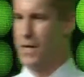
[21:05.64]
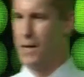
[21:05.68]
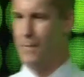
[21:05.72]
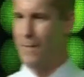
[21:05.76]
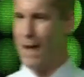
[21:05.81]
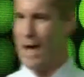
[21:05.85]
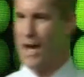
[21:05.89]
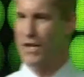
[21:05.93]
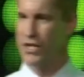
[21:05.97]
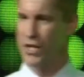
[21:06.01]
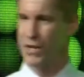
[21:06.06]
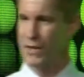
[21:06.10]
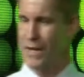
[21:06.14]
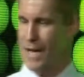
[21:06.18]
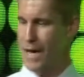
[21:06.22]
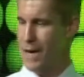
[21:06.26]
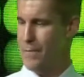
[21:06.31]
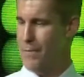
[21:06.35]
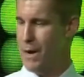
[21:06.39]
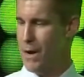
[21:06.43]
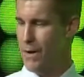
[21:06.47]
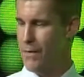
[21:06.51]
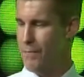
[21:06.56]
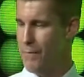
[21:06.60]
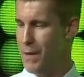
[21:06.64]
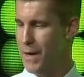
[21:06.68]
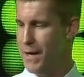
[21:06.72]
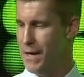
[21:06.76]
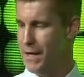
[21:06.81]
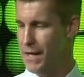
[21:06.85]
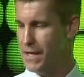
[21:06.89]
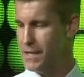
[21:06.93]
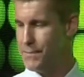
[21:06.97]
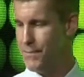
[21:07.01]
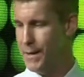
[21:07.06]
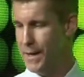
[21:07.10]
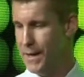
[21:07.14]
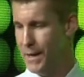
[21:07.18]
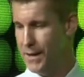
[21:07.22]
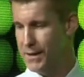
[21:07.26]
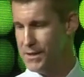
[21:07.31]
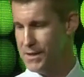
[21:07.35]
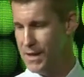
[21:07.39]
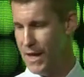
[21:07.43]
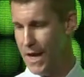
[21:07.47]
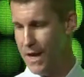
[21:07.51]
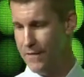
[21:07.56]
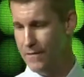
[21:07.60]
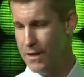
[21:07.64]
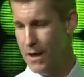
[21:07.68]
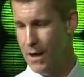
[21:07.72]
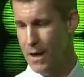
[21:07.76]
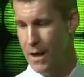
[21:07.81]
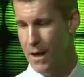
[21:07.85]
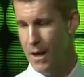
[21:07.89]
imagine that amount of money that's being saved.